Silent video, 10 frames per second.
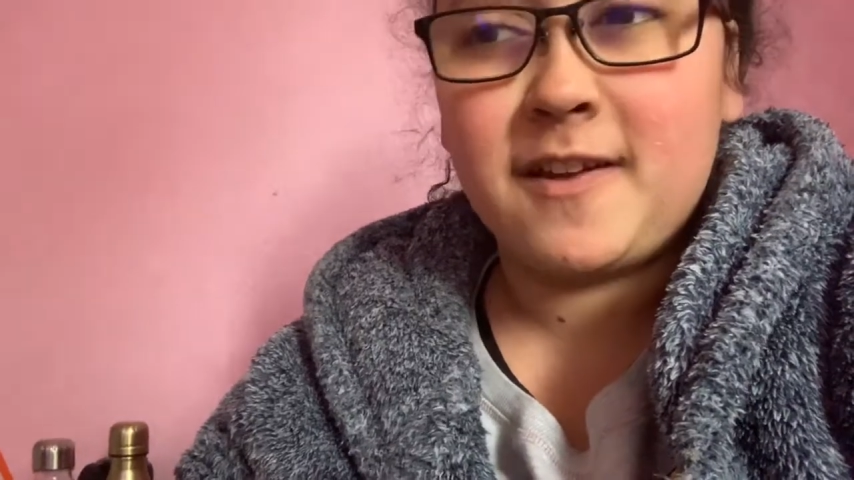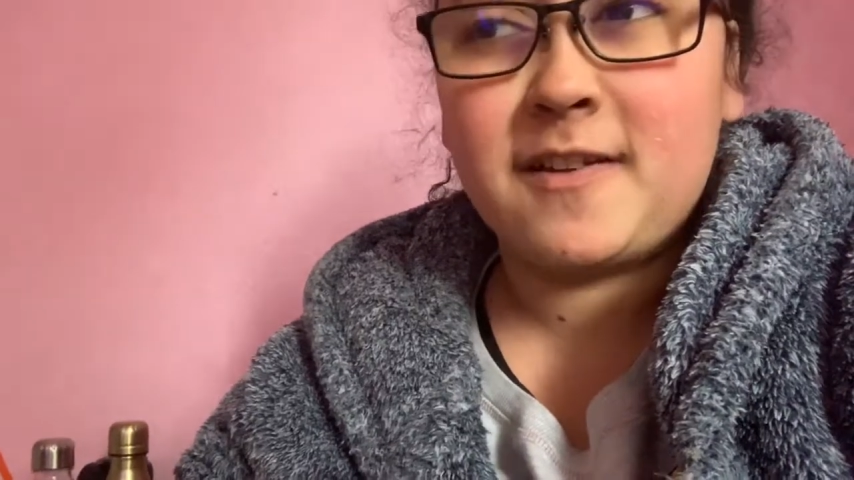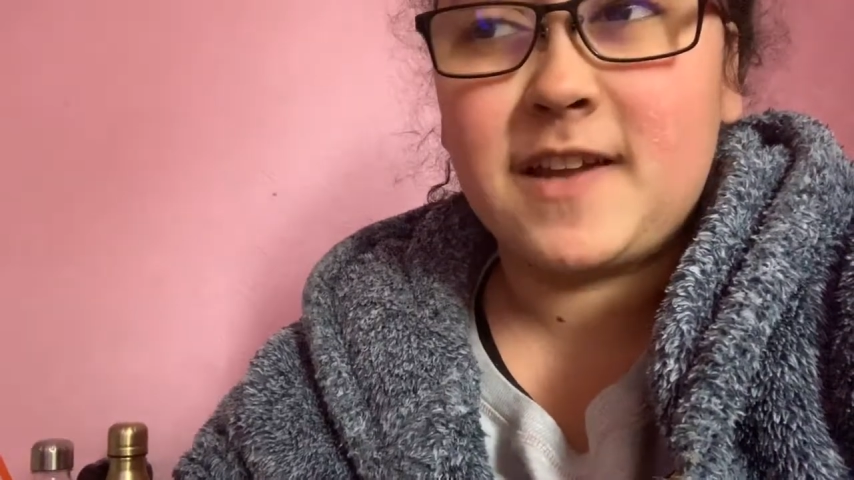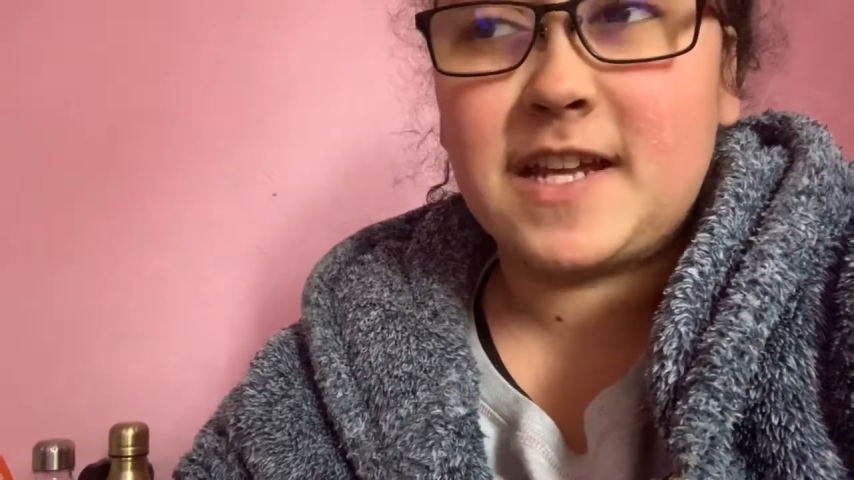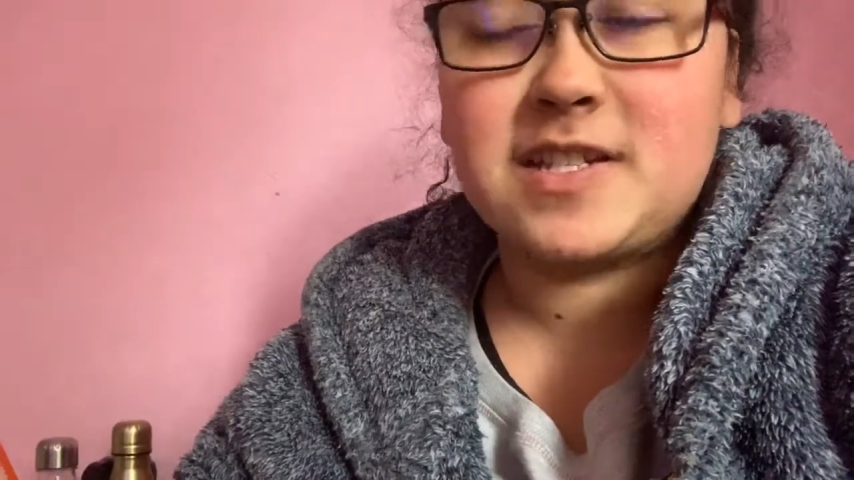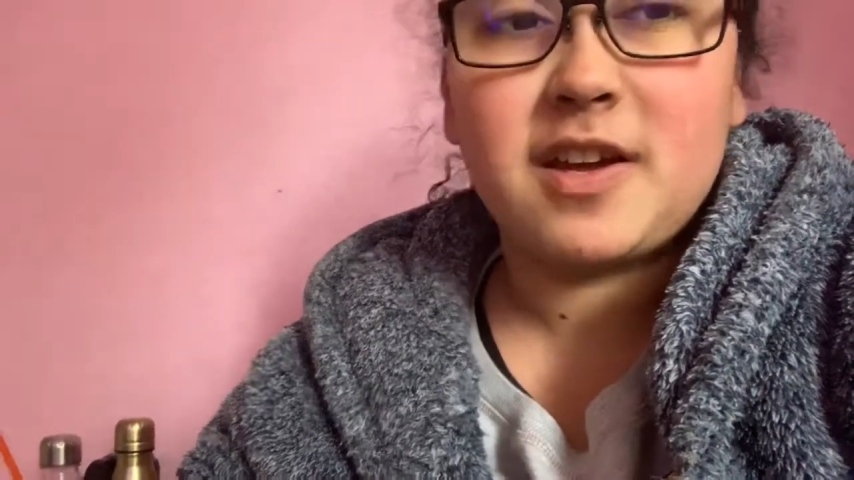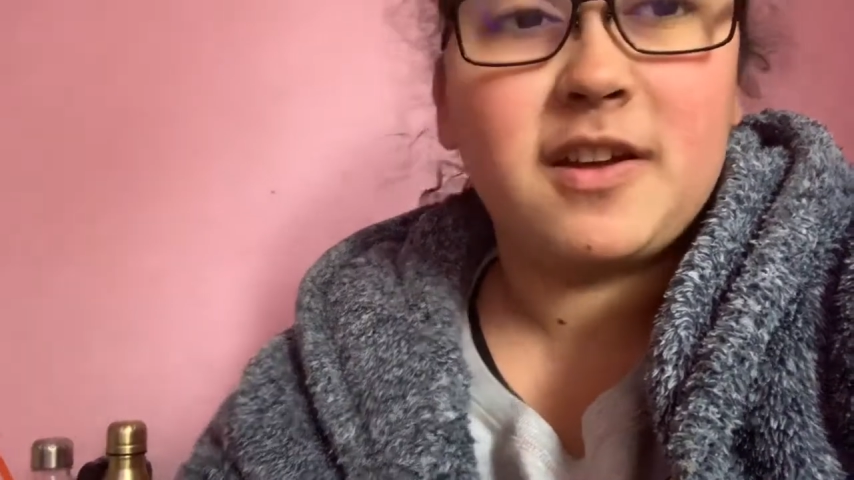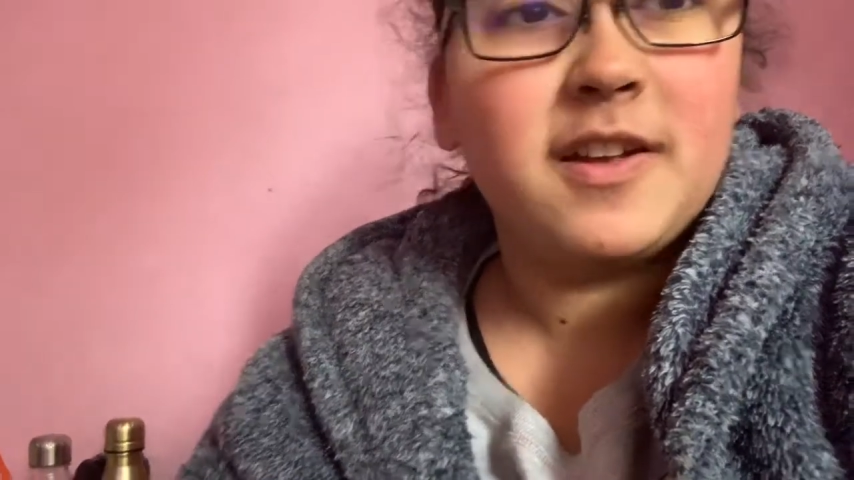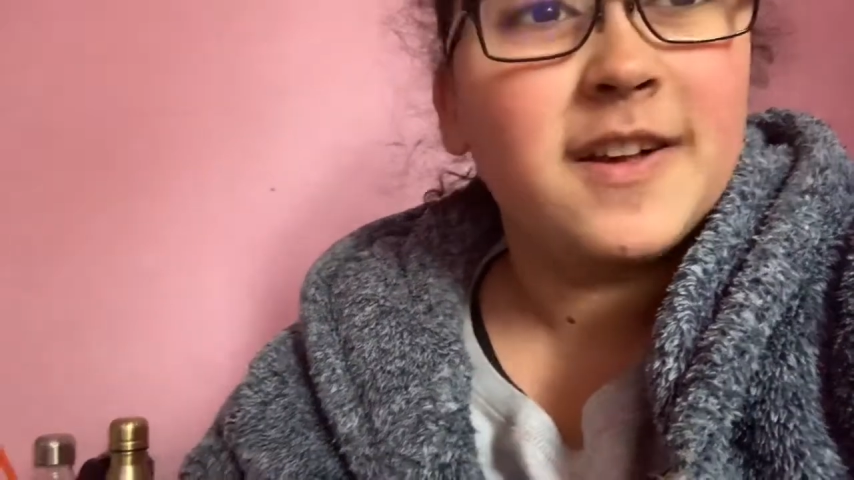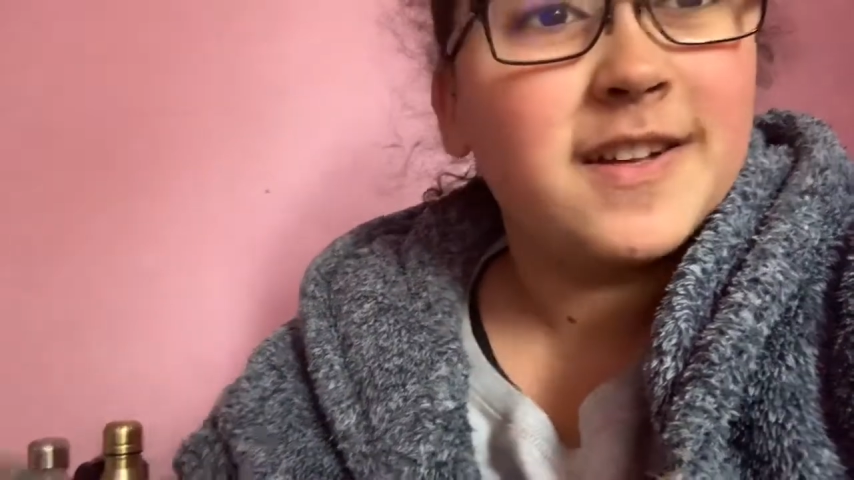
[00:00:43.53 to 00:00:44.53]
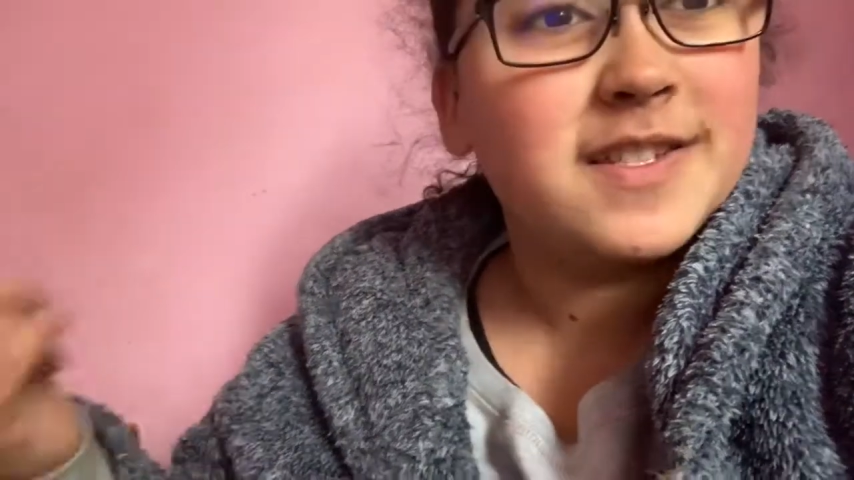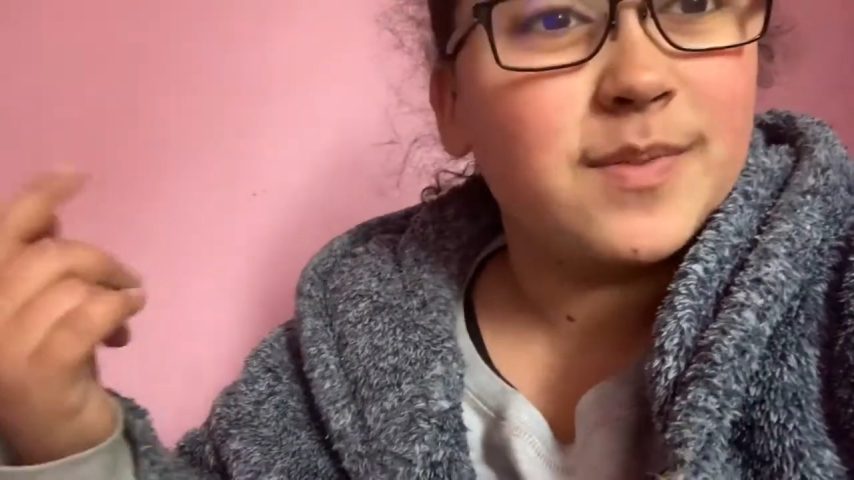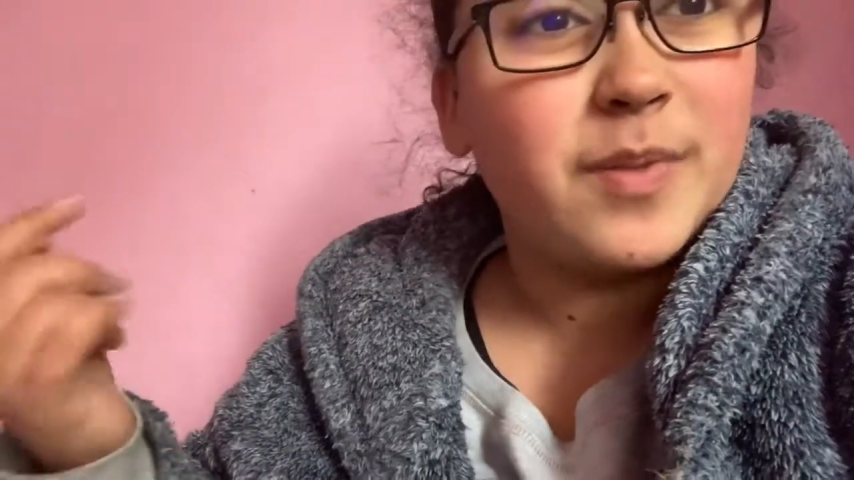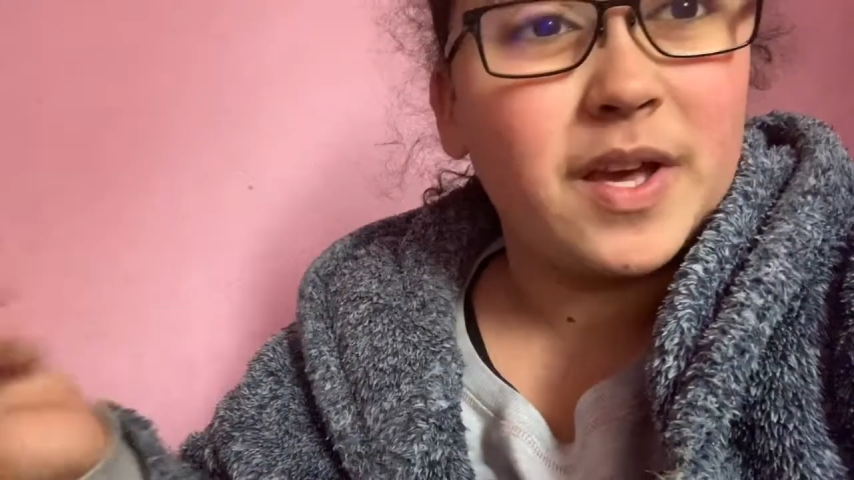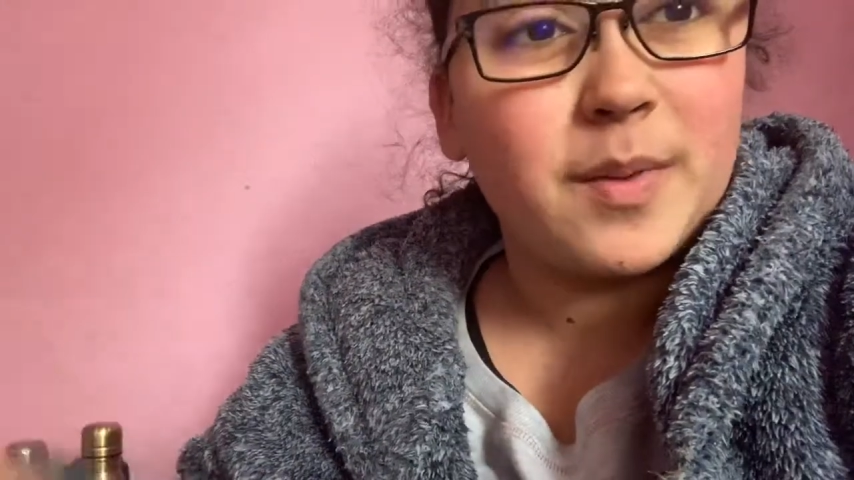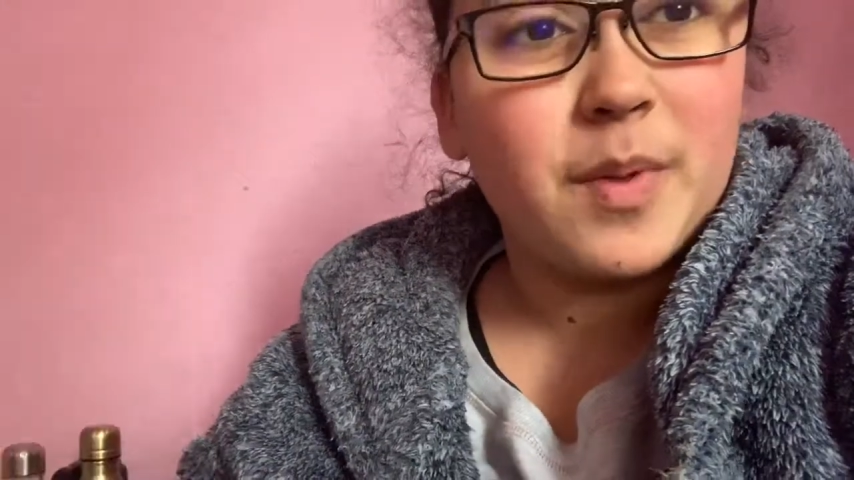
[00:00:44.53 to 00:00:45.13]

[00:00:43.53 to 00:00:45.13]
later to pick up